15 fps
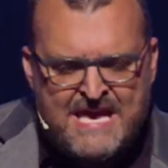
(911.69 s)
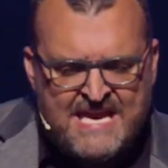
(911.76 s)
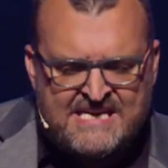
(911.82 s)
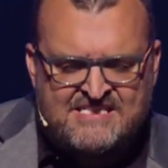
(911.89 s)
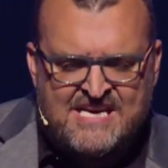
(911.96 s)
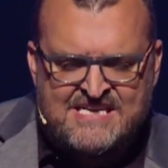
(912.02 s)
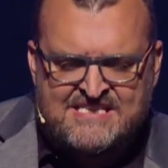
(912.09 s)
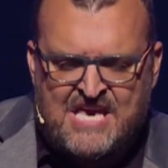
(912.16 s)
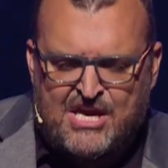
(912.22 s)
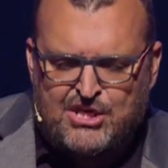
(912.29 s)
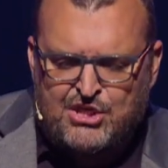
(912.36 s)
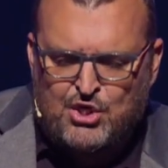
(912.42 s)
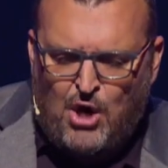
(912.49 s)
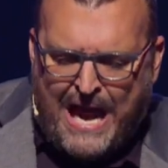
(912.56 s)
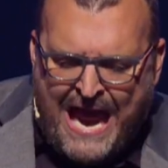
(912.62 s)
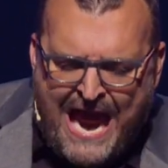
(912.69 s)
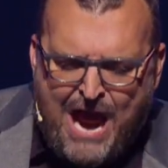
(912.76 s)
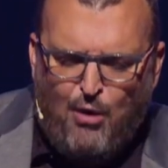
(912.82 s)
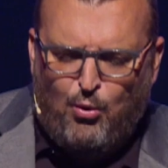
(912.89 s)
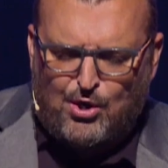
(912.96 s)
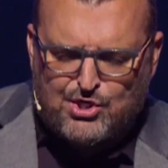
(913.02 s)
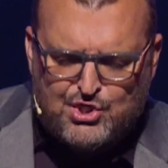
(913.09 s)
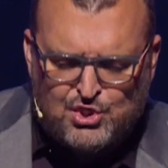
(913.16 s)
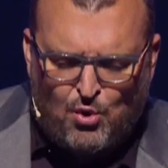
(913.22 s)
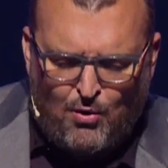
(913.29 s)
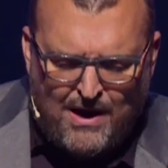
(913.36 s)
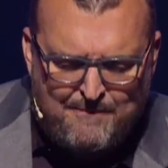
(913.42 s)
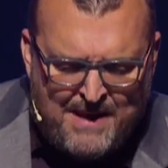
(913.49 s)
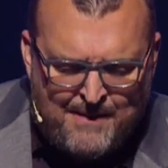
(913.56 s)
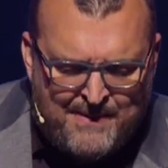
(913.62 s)
He says that you, our
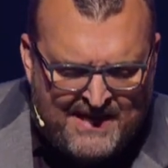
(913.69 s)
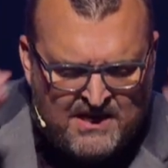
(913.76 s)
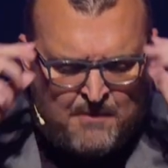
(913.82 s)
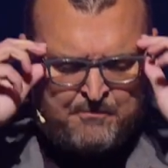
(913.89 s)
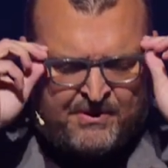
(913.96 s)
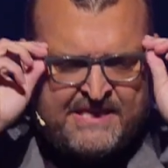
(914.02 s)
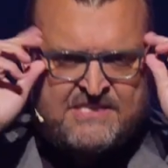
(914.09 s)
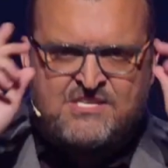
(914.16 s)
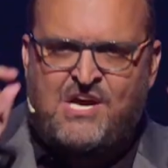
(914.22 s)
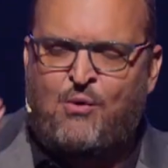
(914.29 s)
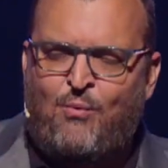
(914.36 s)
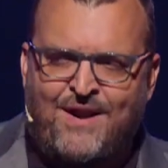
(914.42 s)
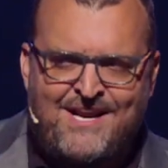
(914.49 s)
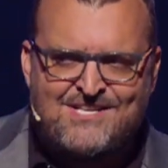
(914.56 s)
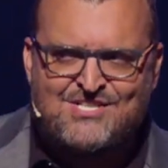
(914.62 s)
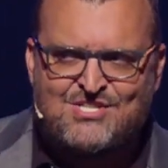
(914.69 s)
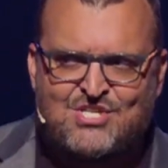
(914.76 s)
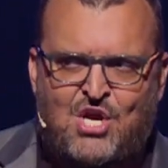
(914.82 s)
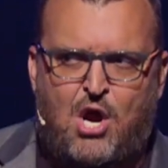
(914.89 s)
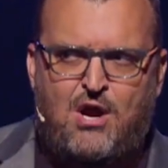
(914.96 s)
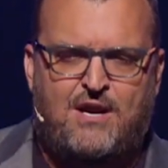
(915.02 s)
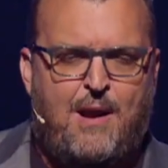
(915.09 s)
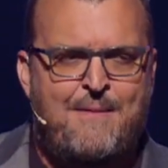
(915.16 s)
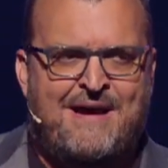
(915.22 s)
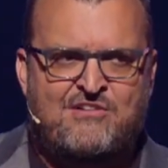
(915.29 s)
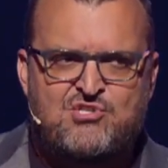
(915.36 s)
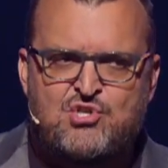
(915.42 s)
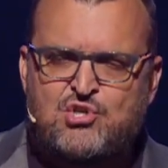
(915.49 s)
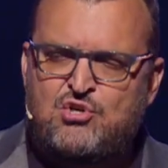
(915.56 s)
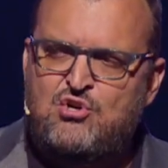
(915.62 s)
joy may be complete. So I want us to talk
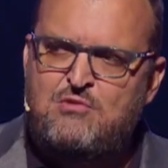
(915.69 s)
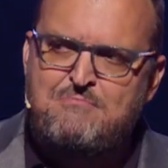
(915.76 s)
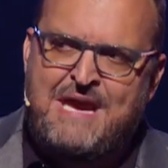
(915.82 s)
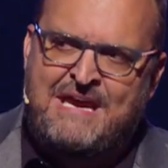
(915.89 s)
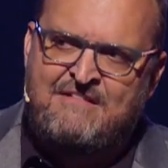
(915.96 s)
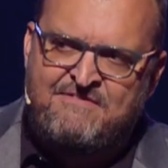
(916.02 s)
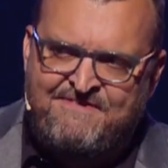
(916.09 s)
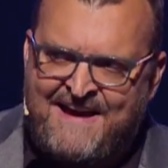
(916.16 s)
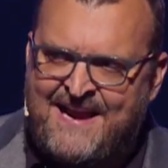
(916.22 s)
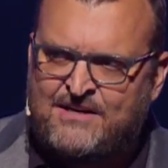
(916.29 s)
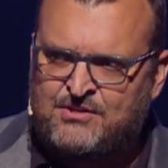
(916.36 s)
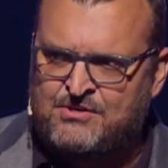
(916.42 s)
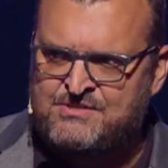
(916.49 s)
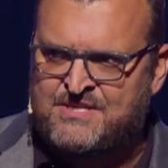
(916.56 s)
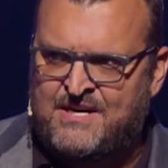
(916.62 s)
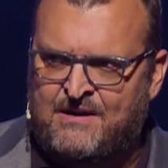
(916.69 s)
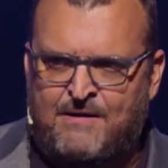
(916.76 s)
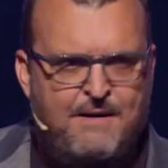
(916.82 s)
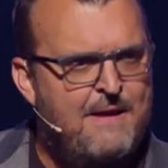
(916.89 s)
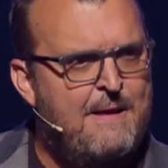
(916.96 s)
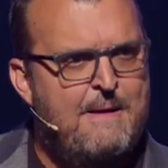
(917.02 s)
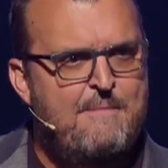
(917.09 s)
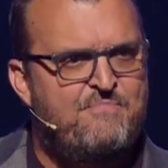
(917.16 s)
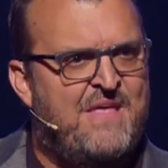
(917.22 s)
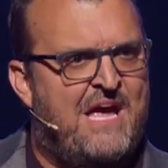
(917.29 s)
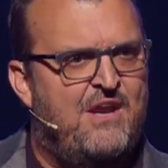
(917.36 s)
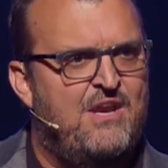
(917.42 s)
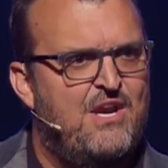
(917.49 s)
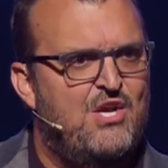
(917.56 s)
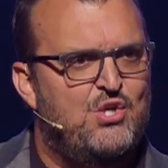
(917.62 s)
about two main factors here
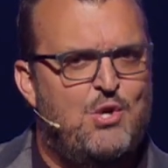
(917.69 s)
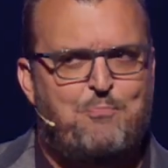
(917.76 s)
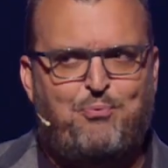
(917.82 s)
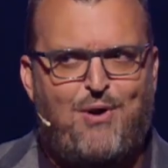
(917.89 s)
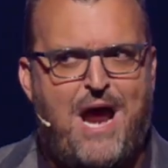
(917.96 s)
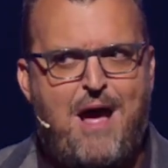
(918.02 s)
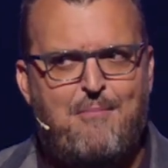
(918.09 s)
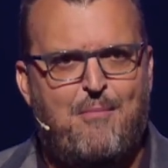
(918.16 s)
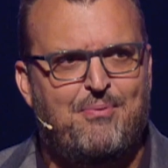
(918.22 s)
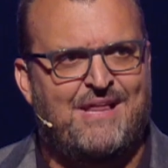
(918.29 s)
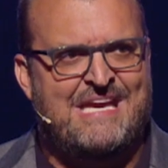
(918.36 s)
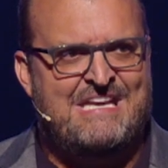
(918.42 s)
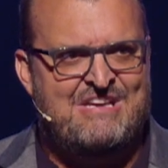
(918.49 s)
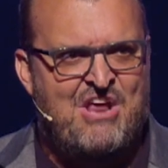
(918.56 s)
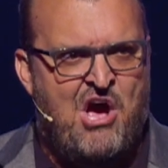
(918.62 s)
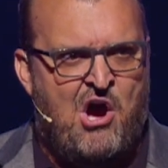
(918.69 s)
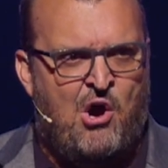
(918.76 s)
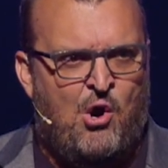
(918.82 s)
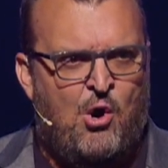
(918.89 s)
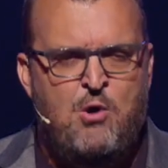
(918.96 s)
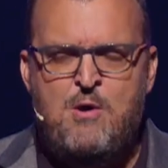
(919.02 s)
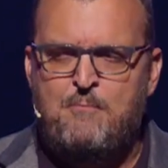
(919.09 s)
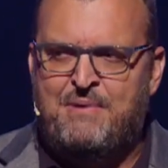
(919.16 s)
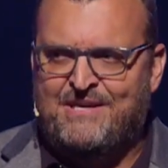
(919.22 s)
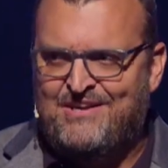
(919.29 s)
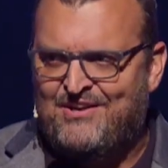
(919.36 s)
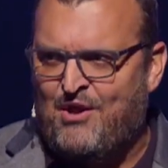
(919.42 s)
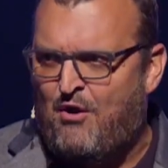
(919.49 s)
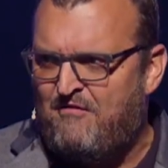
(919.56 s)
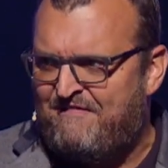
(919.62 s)
that you probably know, but you
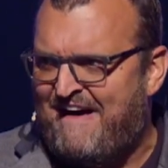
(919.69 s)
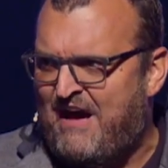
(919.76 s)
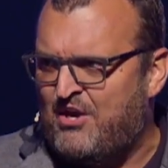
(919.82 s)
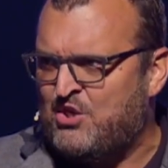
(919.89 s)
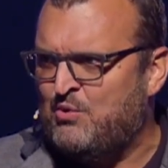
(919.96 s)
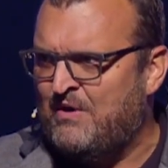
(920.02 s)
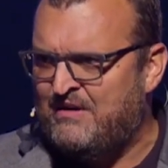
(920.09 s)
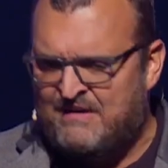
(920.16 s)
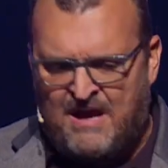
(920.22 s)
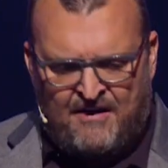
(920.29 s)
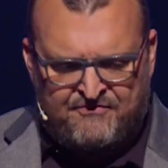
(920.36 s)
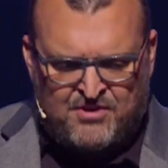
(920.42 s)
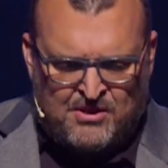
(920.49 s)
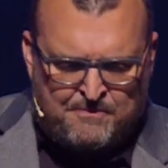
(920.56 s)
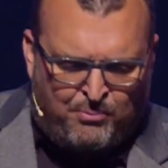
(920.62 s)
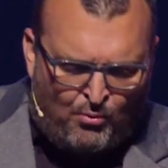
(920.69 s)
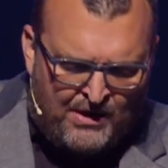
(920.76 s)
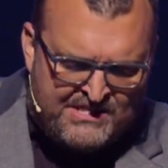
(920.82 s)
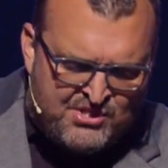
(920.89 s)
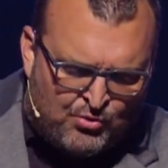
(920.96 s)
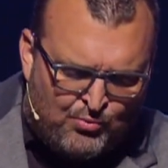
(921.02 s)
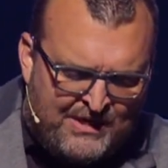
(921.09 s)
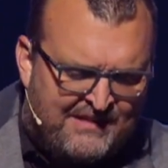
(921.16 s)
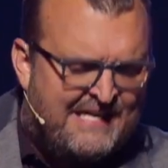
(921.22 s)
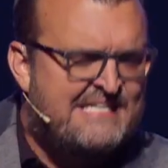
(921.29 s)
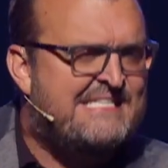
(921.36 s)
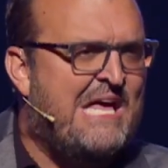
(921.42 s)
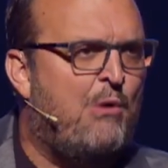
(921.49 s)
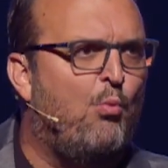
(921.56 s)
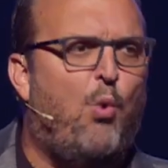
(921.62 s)
don't value enough to the point to realize
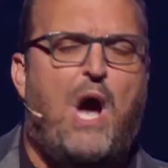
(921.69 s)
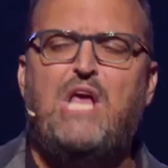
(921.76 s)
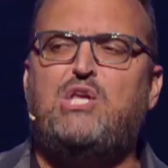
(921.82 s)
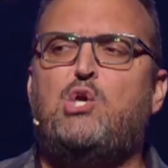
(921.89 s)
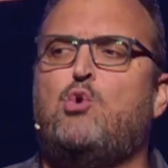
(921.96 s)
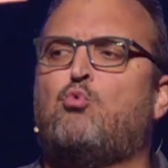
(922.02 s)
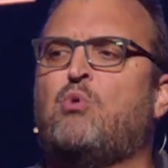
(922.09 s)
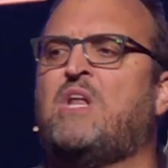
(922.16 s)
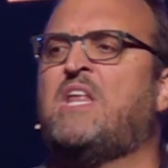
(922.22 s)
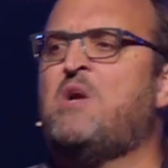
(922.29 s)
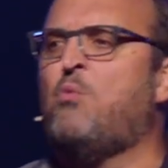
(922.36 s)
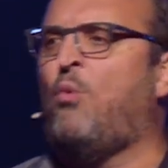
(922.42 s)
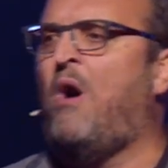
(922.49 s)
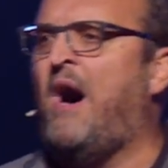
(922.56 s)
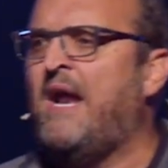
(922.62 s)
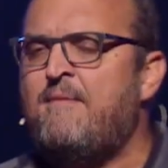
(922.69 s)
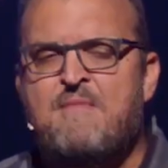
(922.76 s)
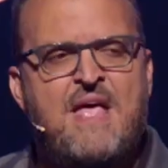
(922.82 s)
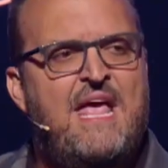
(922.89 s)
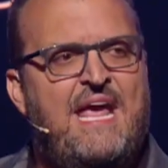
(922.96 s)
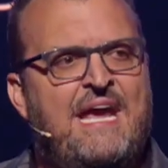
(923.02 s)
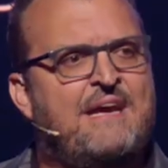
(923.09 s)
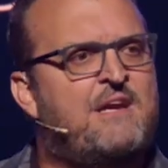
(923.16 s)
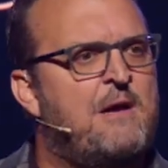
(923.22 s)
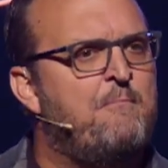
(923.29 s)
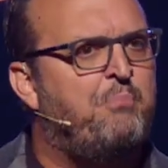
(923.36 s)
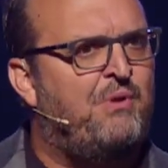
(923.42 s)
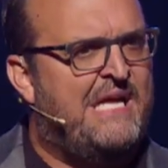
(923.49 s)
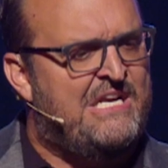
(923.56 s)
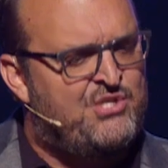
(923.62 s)
that what you really want in
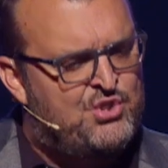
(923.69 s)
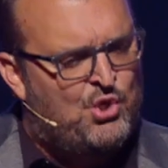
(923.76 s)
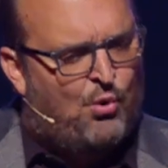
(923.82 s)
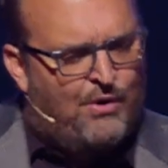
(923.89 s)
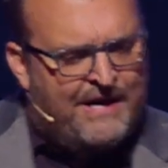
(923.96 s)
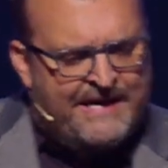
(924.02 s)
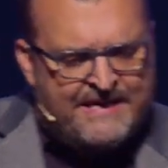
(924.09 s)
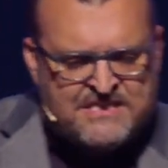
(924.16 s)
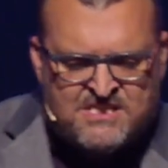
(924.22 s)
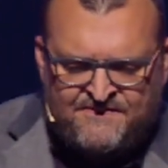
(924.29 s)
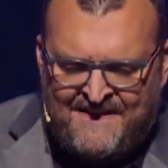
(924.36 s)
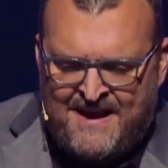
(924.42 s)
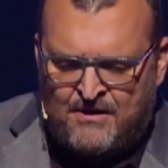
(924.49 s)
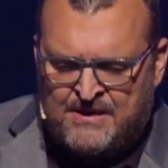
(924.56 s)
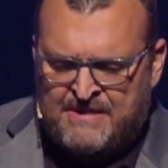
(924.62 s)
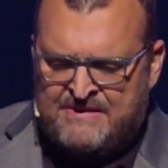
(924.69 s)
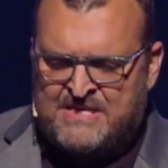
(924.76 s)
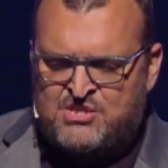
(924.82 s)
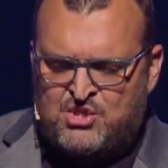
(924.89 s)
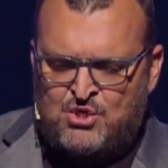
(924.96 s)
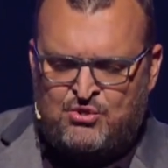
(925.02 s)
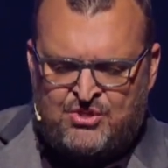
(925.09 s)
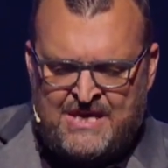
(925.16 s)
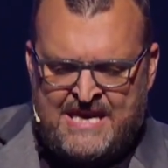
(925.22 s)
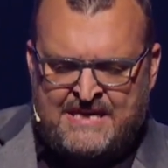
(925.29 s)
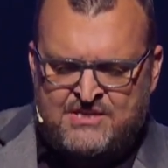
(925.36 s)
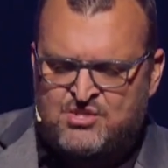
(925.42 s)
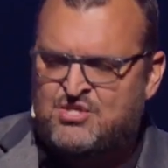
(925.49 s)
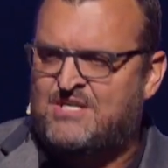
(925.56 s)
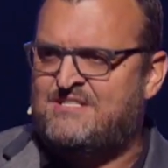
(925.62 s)
complete joy is found in these two
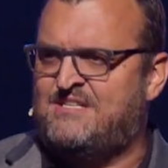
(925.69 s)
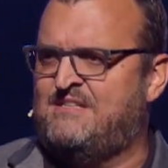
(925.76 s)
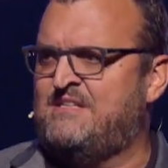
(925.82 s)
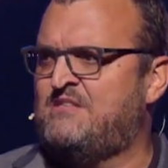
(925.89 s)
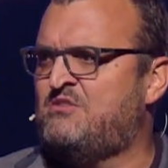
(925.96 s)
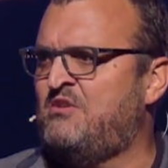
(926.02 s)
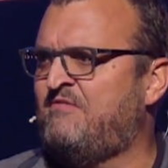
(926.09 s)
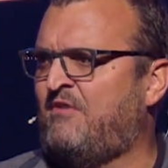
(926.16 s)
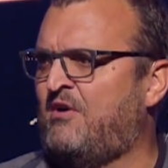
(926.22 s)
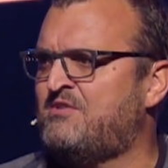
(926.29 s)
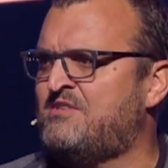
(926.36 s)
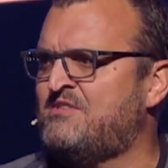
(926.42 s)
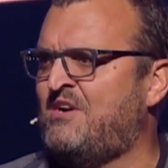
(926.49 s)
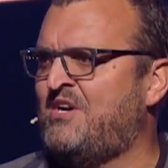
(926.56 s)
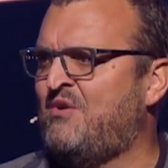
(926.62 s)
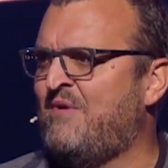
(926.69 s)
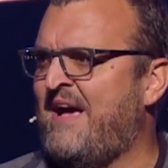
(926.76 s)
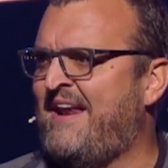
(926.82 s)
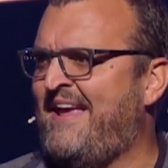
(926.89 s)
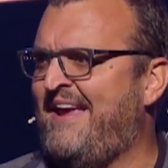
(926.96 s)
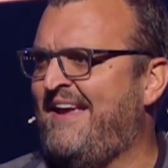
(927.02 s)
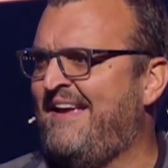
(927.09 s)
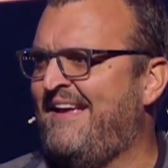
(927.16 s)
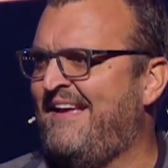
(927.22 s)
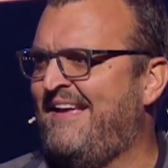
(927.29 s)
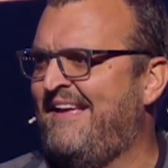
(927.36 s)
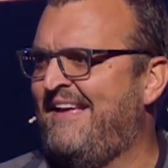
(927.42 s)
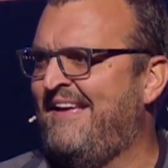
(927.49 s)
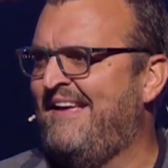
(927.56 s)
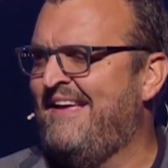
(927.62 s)
things, just in these two verses. Are you ready?
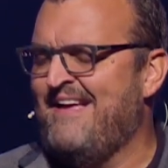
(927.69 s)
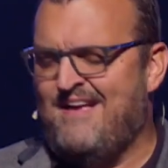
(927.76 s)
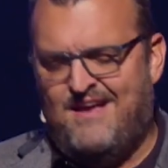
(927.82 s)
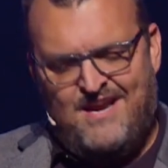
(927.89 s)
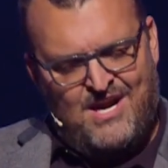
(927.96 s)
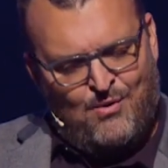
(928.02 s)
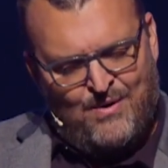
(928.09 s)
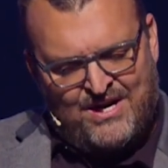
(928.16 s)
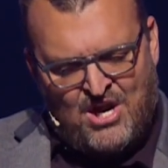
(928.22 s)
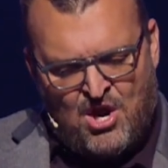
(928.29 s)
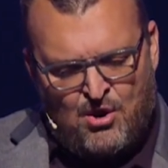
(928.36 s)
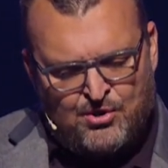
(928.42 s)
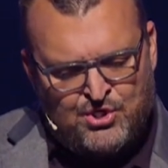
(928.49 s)
Here we go.